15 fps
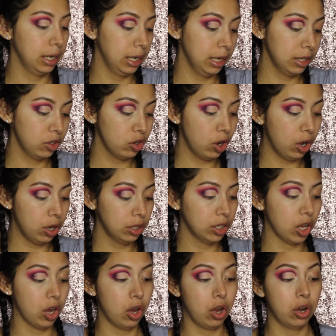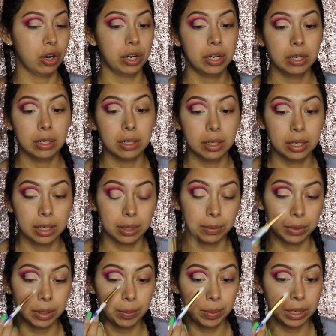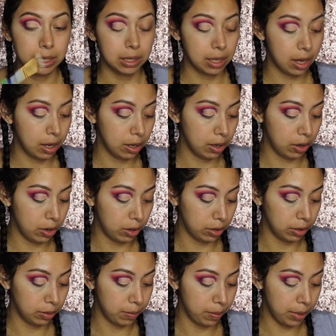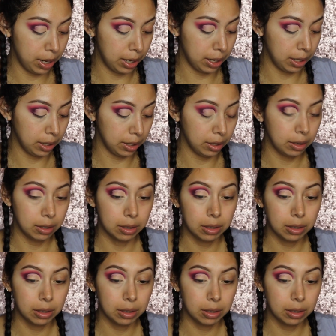It's called Art, and I'm going to place that on my